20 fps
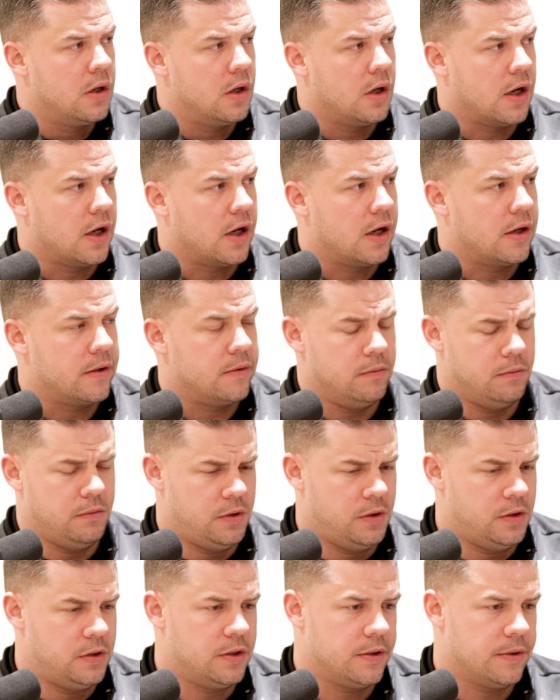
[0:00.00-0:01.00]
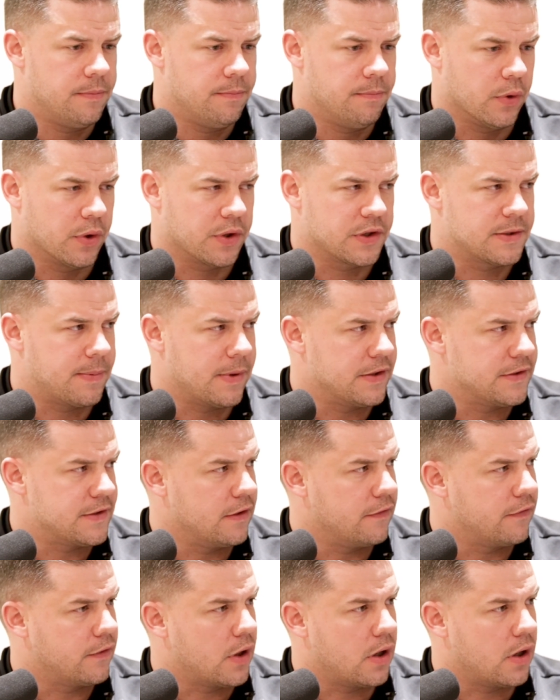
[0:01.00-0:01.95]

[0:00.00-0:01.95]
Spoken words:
more expensive